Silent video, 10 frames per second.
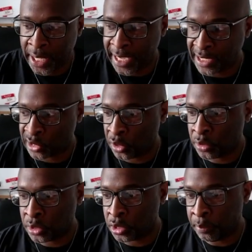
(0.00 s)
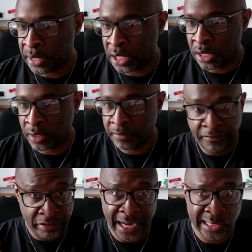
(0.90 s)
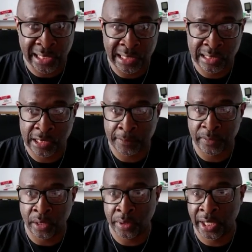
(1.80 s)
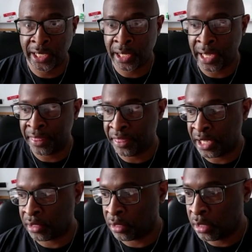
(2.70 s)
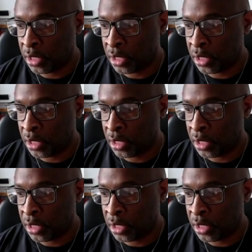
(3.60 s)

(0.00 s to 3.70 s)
it's going to be free access. Okay. And then